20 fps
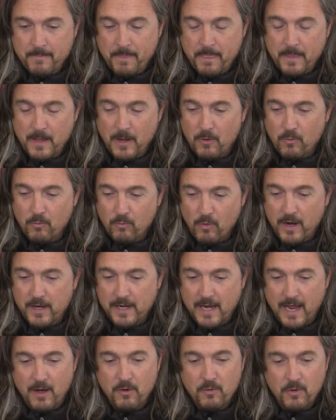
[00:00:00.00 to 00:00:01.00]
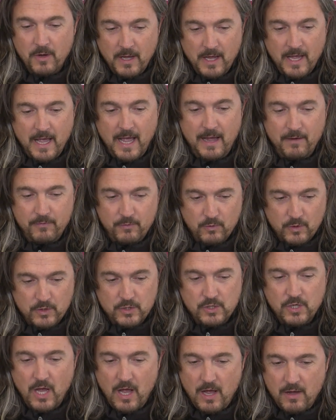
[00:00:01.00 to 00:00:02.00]
right now, after a
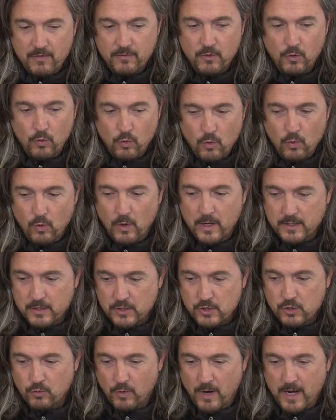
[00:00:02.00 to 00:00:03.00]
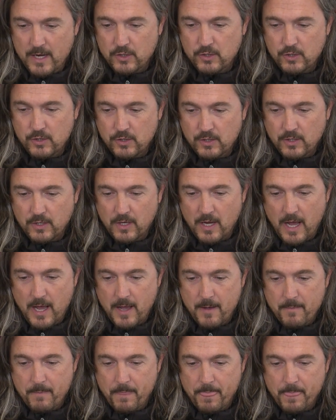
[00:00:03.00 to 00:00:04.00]
tough, grueling stretch,
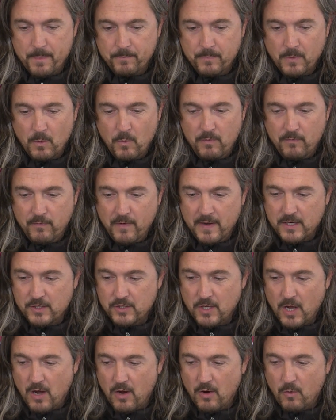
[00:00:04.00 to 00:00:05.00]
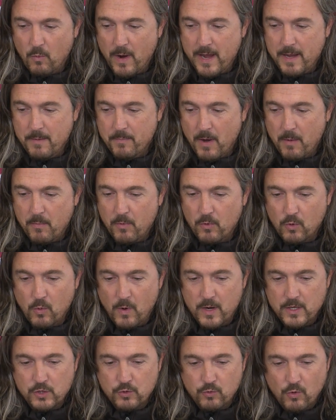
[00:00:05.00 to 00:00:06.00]
we finished our away bubble
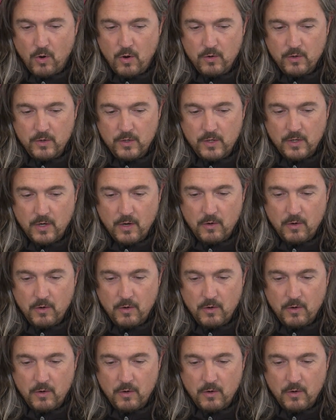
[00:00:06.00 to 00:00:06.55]
quite strong.